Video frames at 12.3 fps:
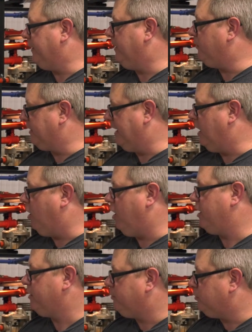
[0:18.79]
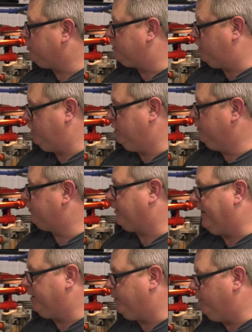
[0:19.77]
we don't get audible cues
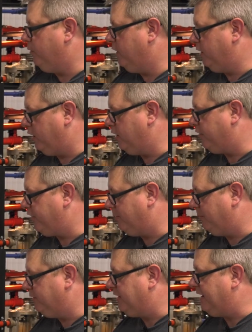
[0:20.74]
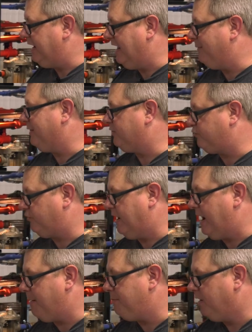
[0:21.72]
like we would on a thermodynamic
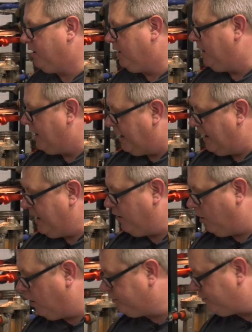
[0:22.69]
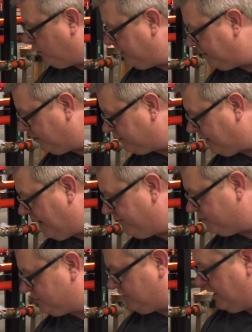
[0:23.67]
trap. And also it doesn't
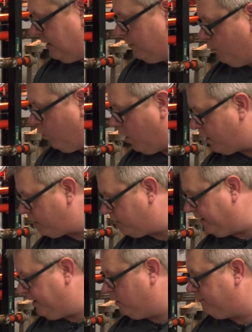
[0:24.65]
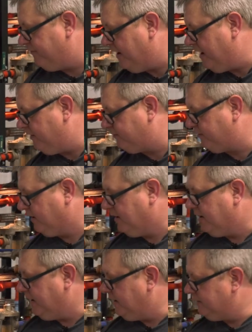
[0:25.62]
have a steam water interface
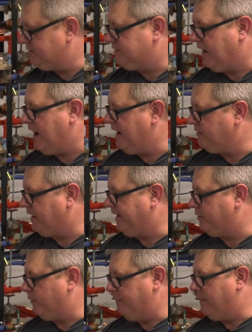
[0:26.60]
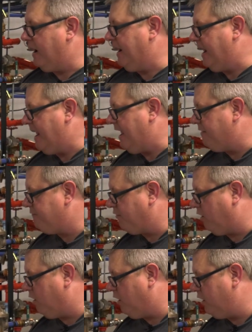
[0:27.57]
inside like we might have
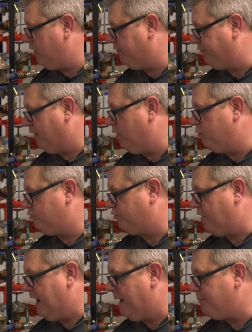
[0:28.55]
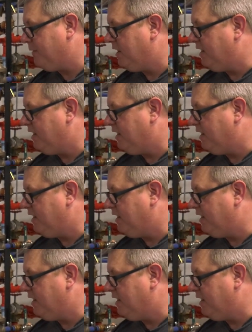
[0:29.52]
on a float trap.